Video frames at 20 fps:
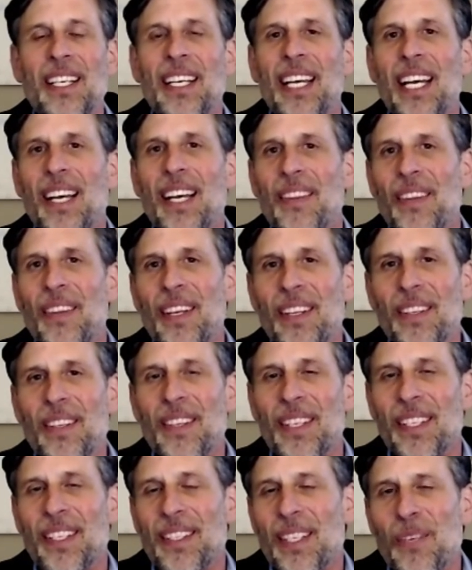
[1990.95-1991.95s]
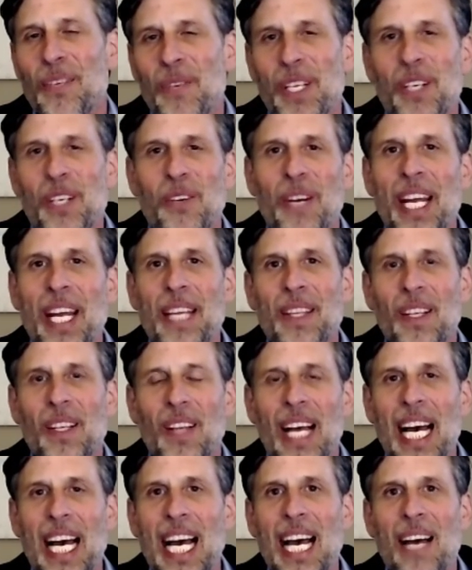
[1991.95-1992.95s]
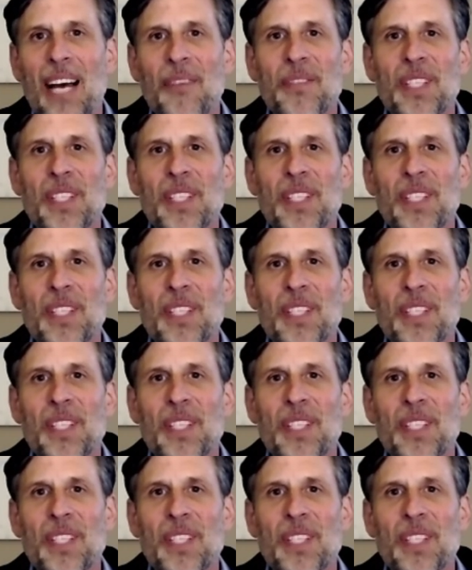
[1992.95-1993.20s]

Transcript: and the, that we create in the labs,